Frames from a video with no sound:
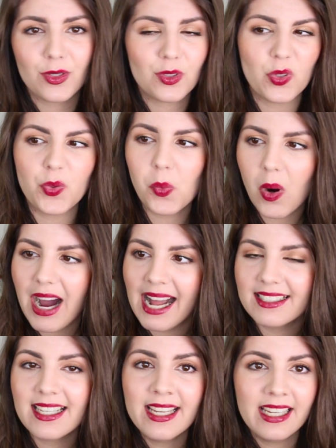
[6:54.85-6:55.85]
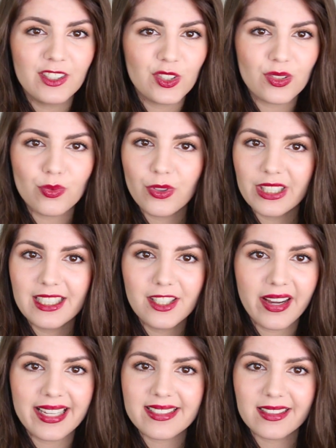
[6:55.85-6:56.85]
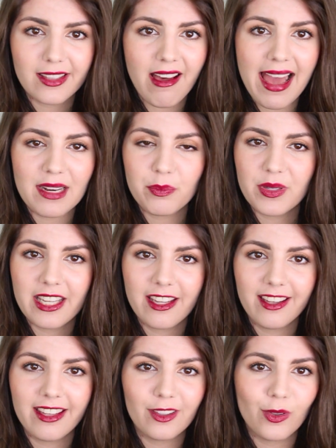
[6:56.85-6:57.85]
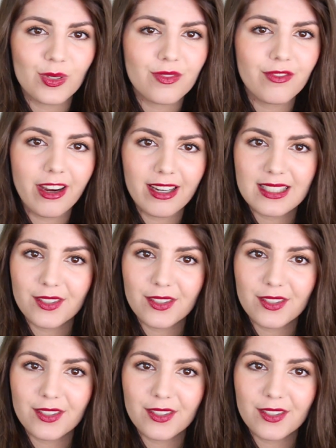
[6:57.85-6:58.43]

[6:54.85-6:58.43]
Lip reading: not too white. It's just a really nice light pink. It looks very